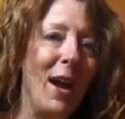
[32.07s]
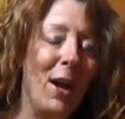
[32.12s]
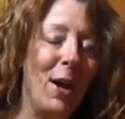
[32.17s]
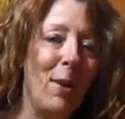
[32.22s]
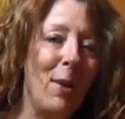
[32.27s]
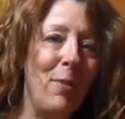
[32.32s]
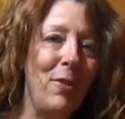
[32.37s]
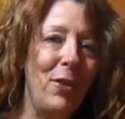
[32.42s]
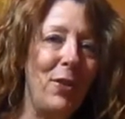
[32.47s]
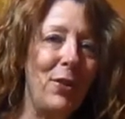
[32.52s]

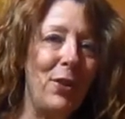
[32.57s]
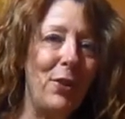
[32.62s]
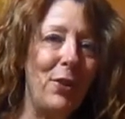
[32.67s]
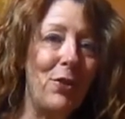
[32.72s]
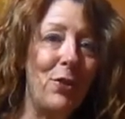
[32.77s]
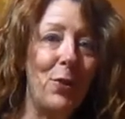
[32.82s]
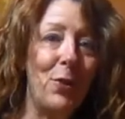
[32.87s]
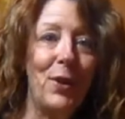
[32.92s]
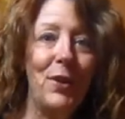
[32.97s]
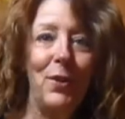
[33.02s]
I'm Studio
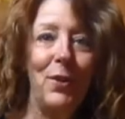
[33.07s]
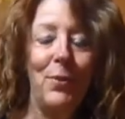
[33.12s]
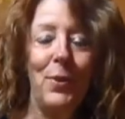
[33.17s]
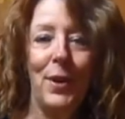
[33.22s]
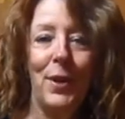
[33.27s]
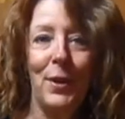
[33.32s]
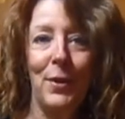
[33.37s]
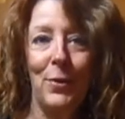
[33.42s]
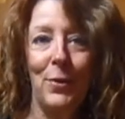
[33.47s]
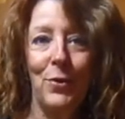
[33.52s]

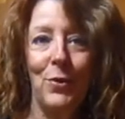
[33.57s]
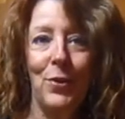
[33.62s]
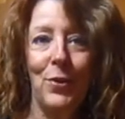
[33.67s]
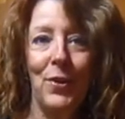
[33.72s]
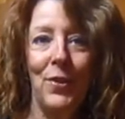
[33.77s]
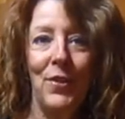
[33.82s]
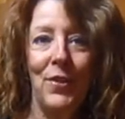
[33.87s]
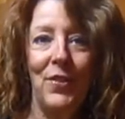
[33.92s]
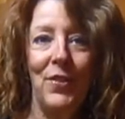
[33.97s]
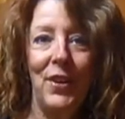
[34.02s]
21 on the tour
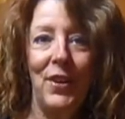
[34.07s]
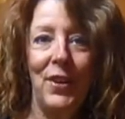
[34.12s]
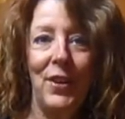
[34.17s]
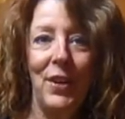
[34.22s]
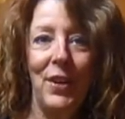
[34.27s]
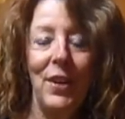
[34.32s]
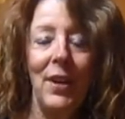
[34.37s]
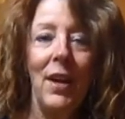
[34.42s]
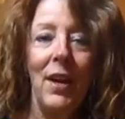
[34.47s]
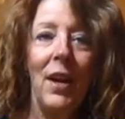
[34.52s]
this
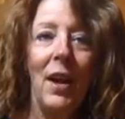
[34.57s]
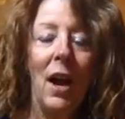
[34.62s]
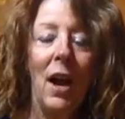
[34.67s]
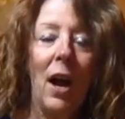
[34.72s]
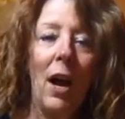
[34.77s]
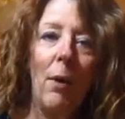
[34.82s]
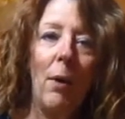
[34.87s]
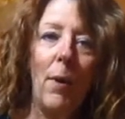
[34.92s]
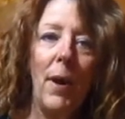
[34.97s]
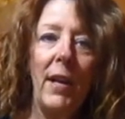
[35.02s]
year.
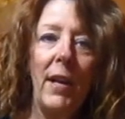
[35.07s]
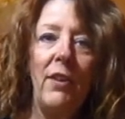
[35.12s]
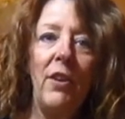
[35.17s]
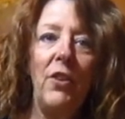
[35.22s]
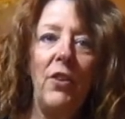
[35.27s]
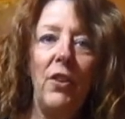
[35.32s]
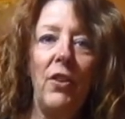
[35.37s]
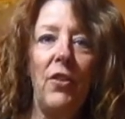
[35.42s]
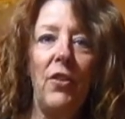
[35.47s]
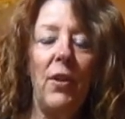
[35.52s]
I wanted
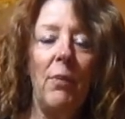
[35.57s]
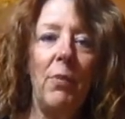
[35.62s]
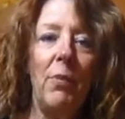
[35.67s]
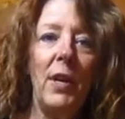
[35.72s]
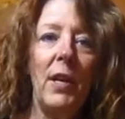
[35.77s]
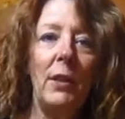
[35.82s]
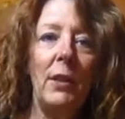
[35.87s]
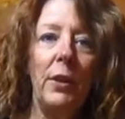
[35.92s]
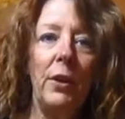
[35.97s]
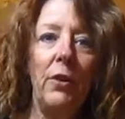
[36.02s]
to do something
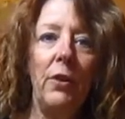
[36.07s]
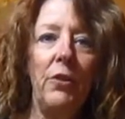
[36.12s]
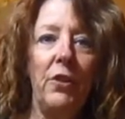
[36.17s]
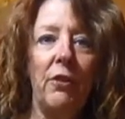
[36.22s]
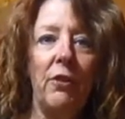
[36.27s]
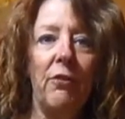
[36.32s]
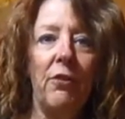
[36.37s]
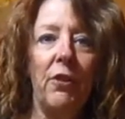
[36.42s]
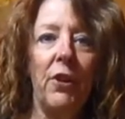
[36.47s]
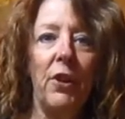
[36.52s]
a little
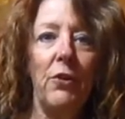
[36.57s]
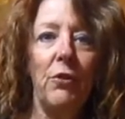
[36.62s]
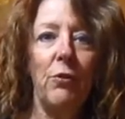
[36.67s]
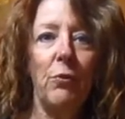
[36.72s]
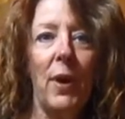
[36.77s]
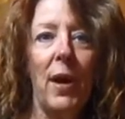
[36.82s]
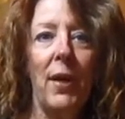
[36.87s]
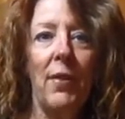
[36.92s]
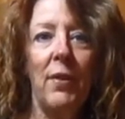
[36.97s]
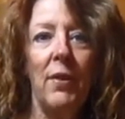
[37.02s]
different
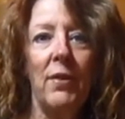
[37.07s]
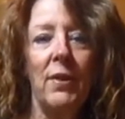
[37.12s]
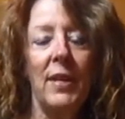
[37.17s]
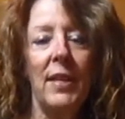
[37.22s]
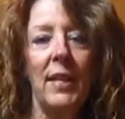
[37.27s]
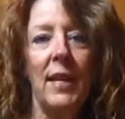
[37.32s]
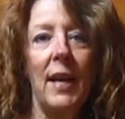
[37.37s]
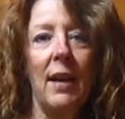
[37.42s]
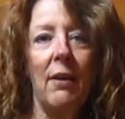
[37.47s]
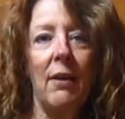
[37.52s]
rather than
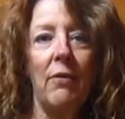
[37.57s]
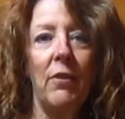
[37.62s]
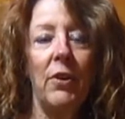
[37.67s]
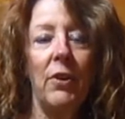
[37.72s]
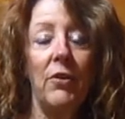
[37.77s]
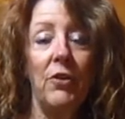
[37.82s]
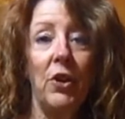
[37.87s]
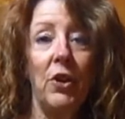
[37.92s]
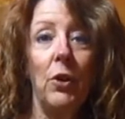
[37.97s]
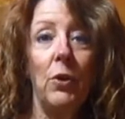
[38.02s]
the
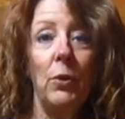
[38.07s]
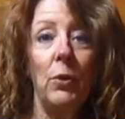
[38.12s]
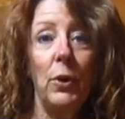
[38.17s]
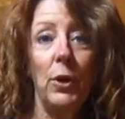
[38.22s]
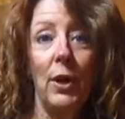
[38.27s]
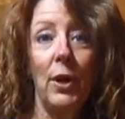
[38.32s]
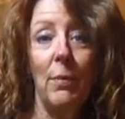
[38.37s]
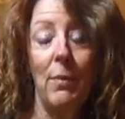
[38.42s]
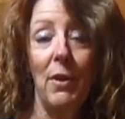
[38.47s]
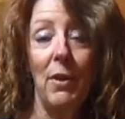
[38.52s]
average, oh,
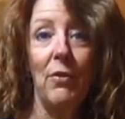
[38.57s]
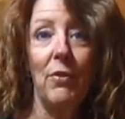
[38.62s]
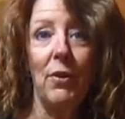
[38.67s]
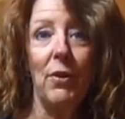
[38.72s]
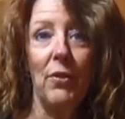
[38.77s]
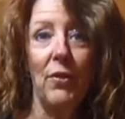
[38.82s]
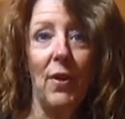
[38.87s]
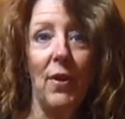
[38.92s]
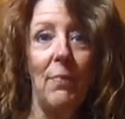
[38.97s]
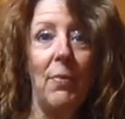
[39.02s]
look at me throw
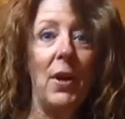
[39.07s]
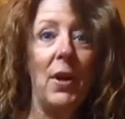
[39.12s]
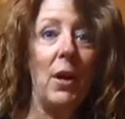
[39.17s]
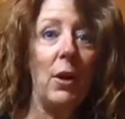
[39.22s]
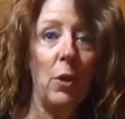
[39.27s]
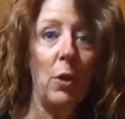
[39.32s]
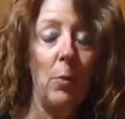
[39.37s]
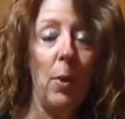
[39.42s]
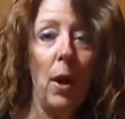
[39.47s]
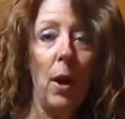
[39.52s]
something on
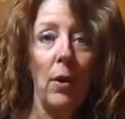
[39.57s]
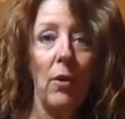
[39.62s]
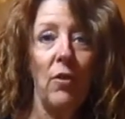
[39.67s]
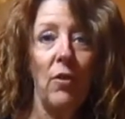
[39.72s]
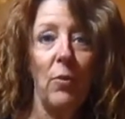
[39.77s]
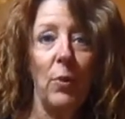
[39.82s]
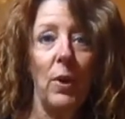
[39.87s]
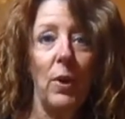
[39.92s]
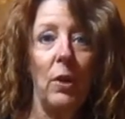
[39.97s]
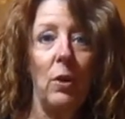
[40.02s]
the potter's
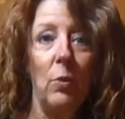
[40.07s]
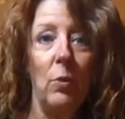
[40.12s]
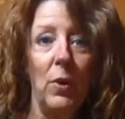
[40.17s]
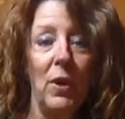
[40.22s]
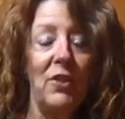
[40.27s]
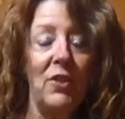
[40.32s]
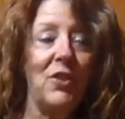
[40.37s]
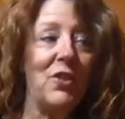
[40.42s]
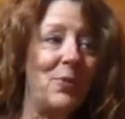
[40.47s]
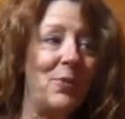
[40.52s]
wheel,
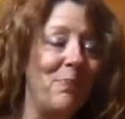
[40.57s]
which